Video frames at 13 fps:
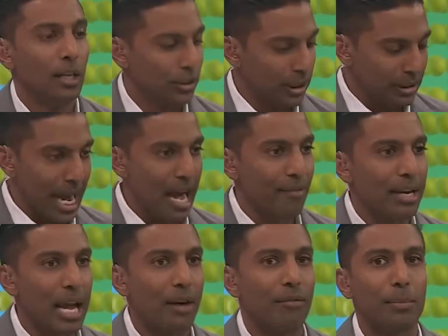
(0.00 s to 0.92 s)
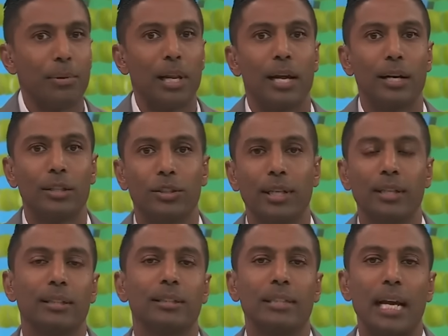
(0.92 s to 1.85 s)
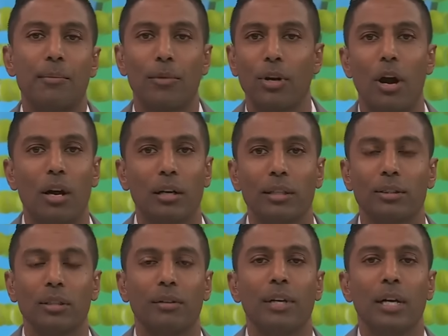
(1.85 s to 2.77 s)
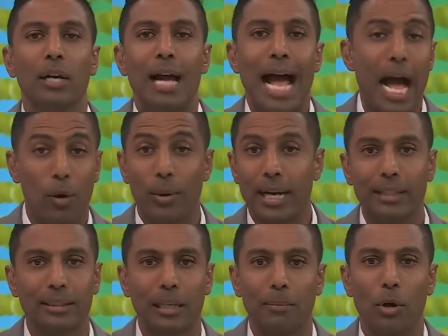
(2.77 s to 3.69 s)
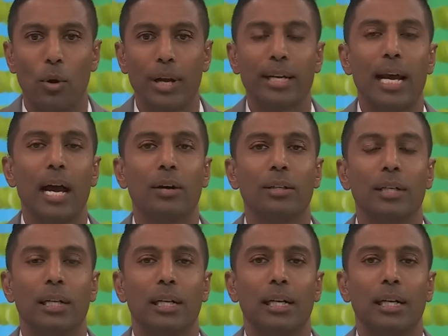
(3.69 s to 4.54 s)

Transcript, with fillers: just having every player treated the same regardless of how it ends up going down.